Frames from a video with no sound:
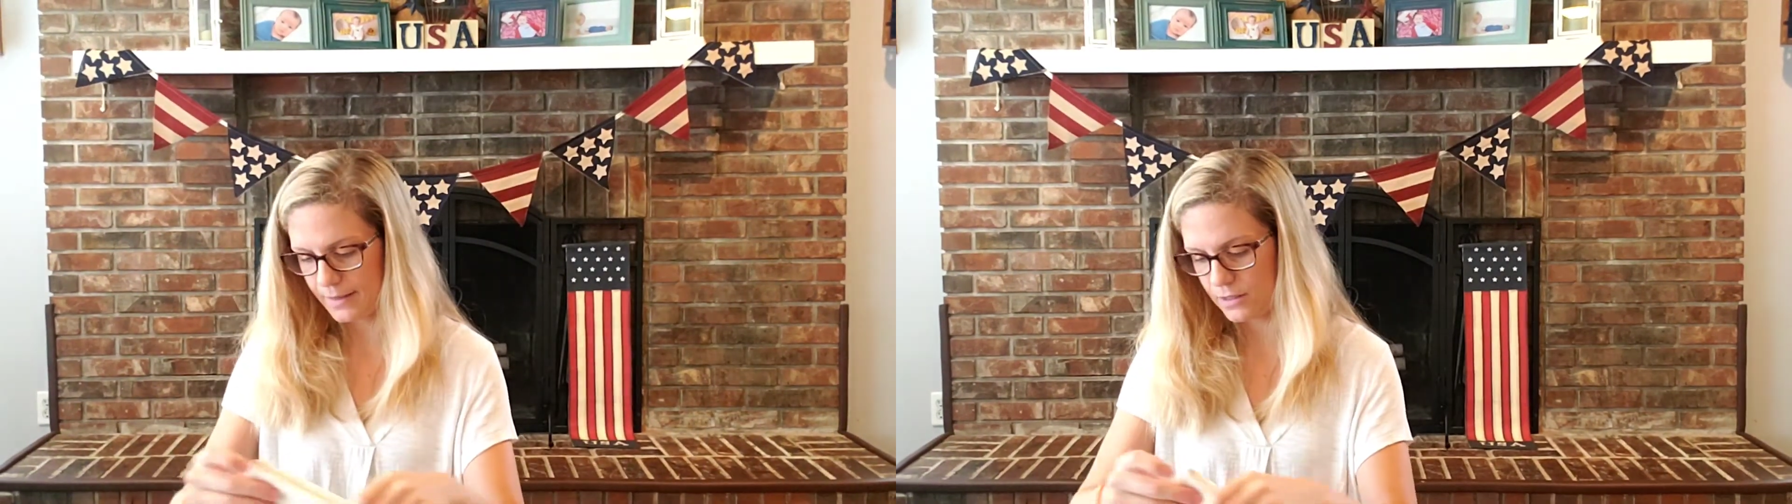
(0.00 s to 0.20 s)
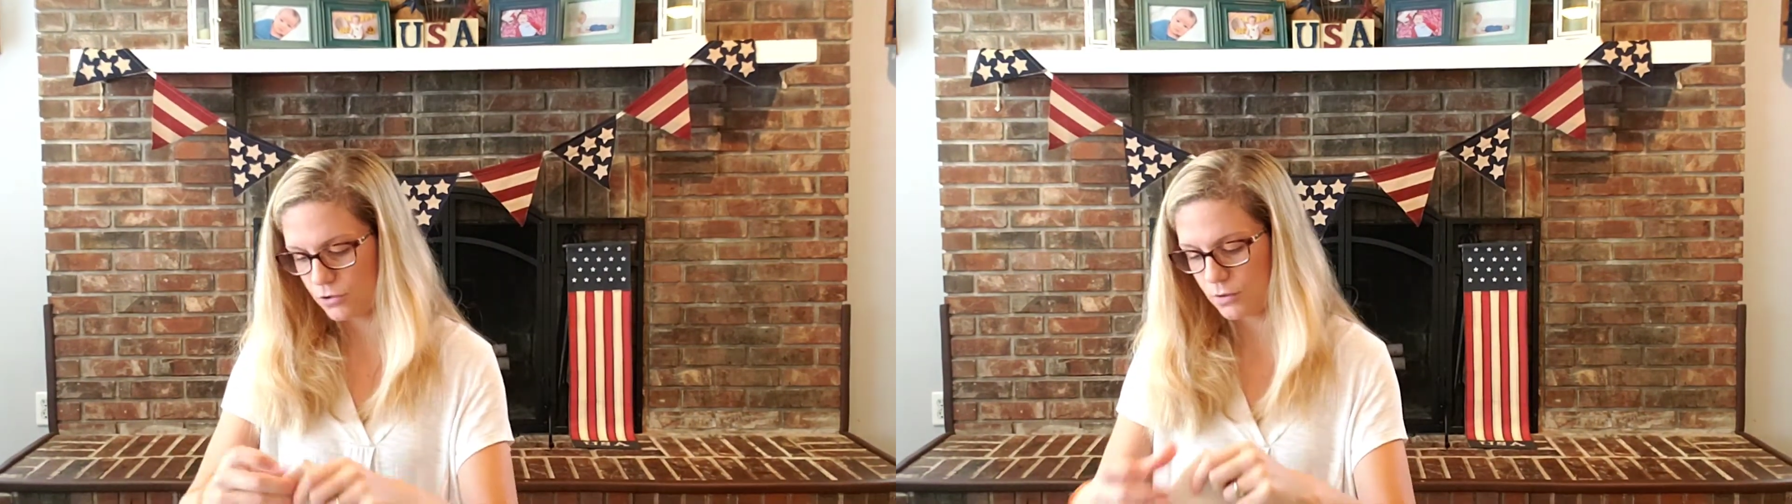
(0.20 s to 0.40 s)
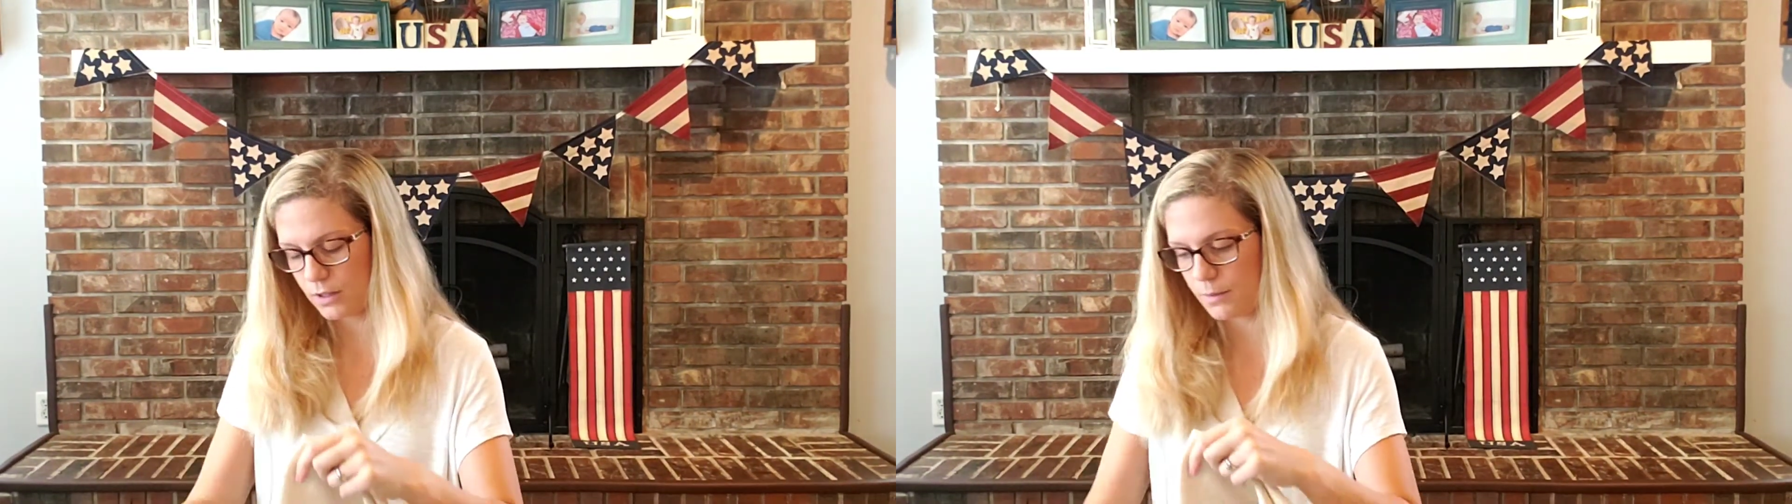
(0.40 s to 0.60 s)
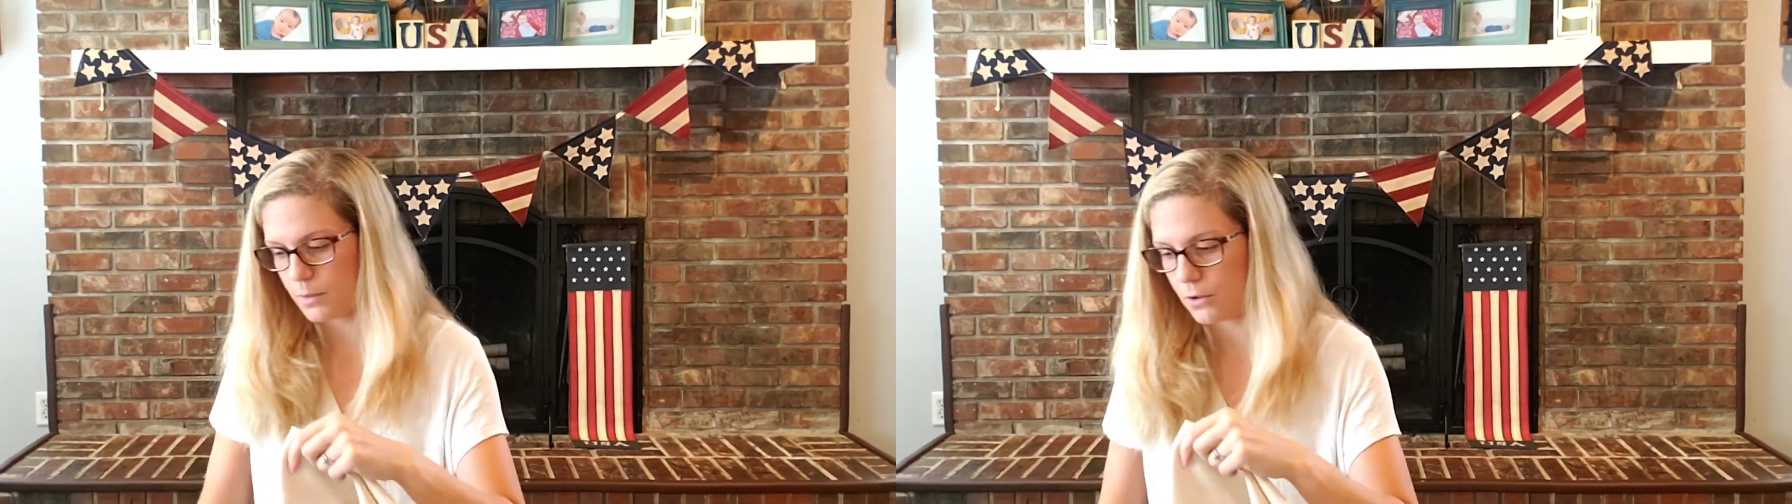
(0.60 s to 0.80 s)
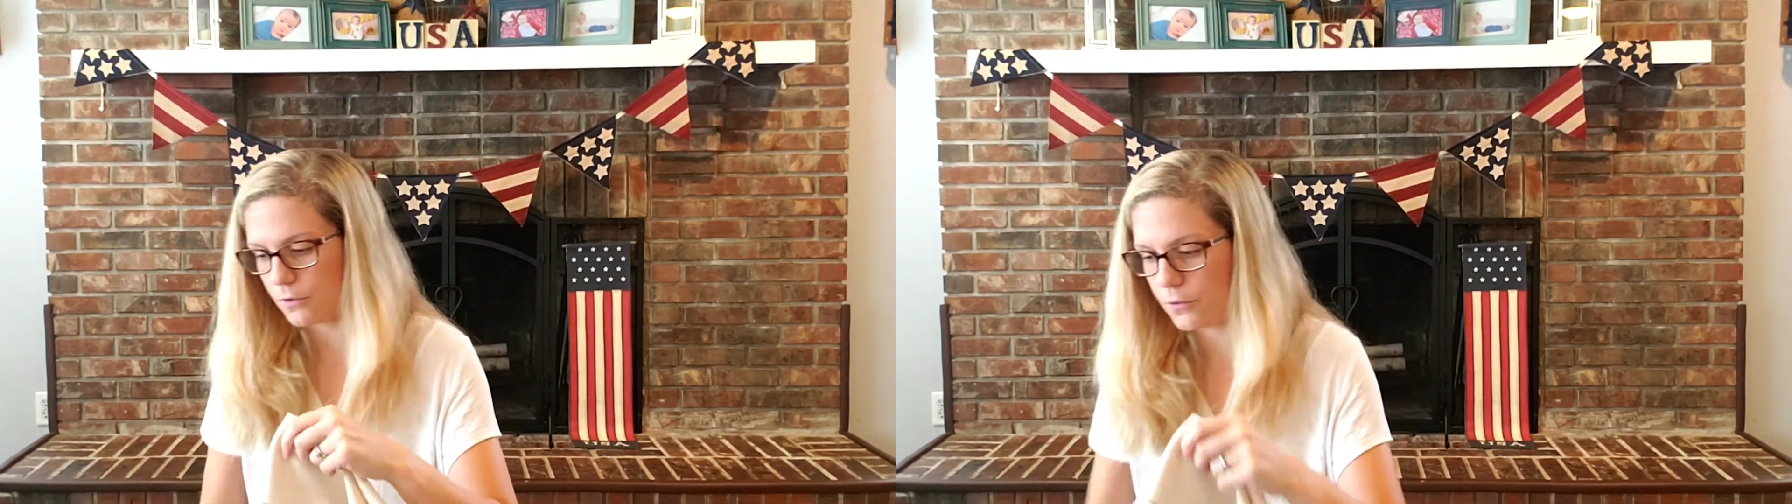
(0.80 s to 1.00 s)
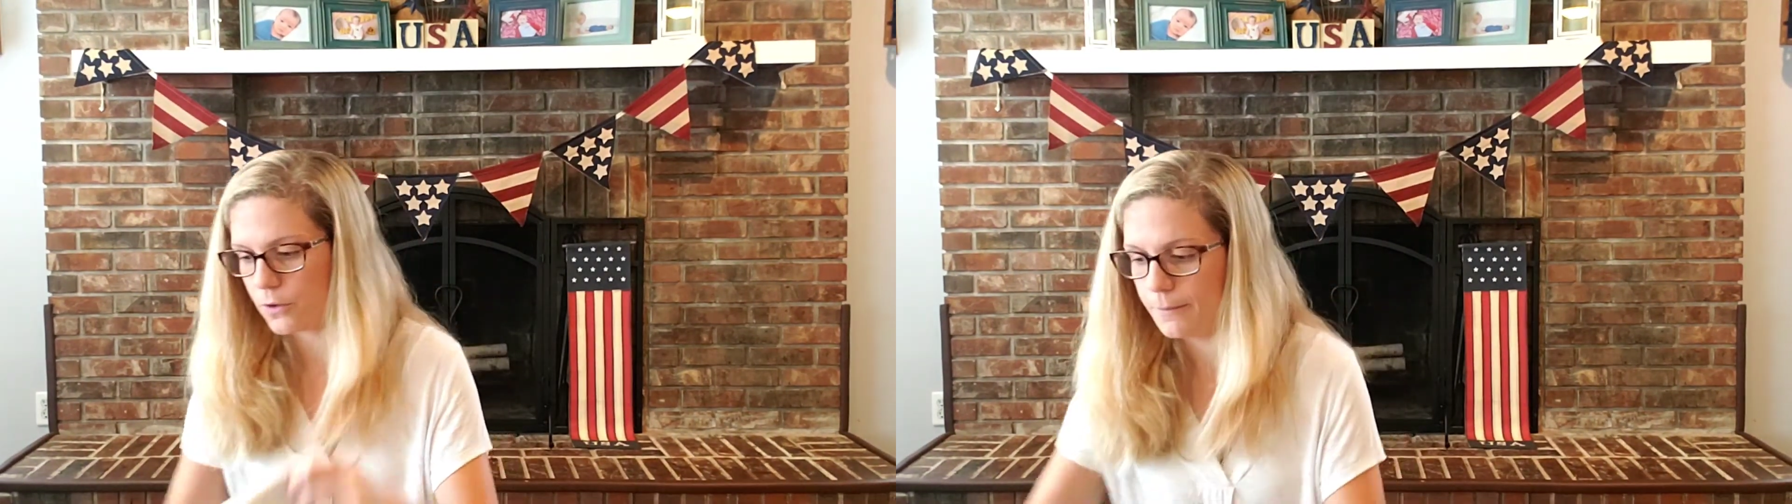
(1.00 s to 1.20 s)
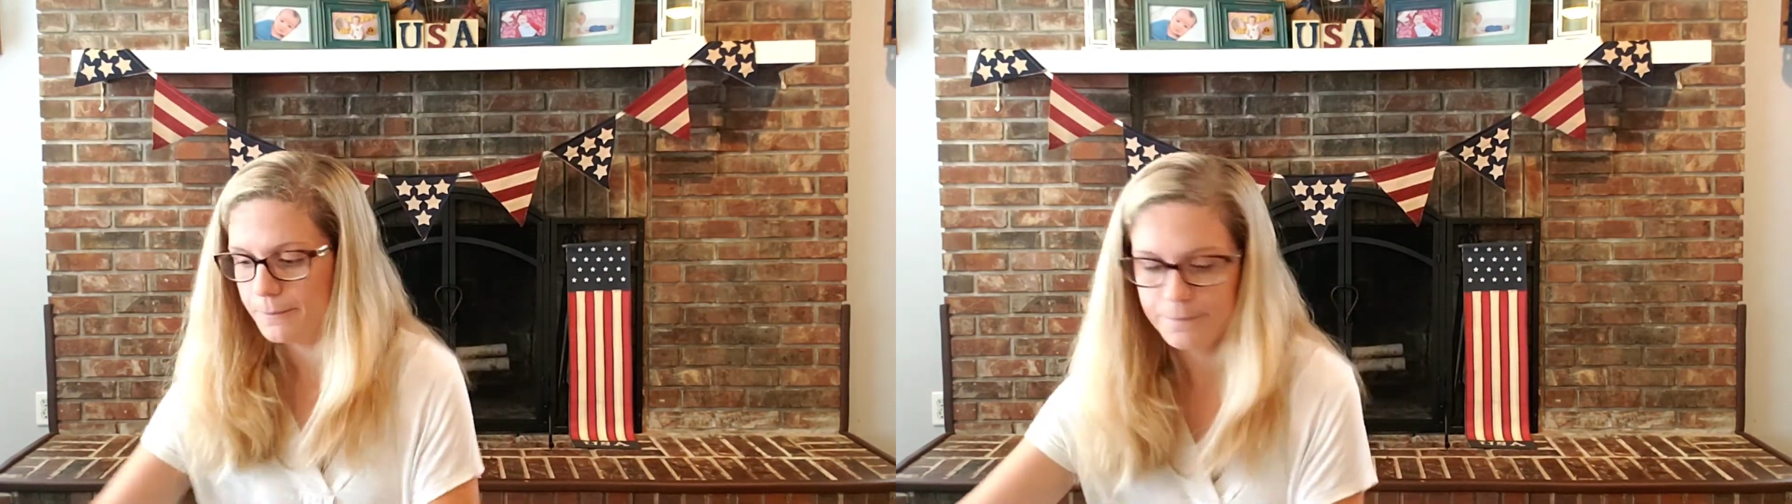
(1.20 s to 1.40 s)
but it's really beautiful.